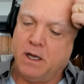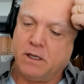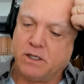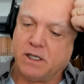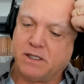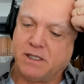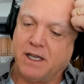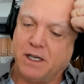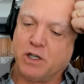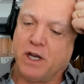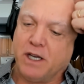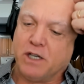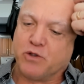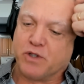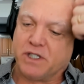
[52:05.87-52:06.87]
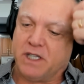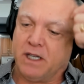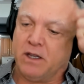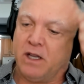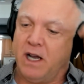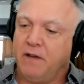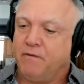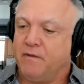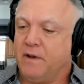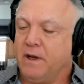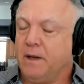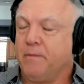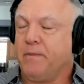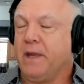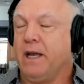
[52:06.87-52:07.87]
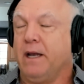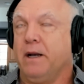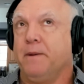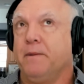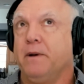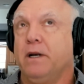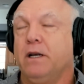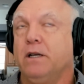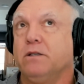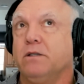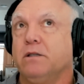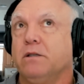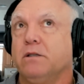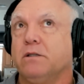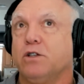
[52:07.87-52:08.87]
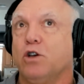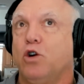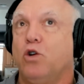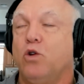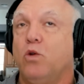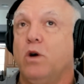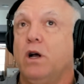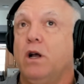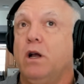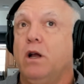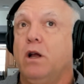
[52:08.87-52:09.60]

so it's an interesting life. So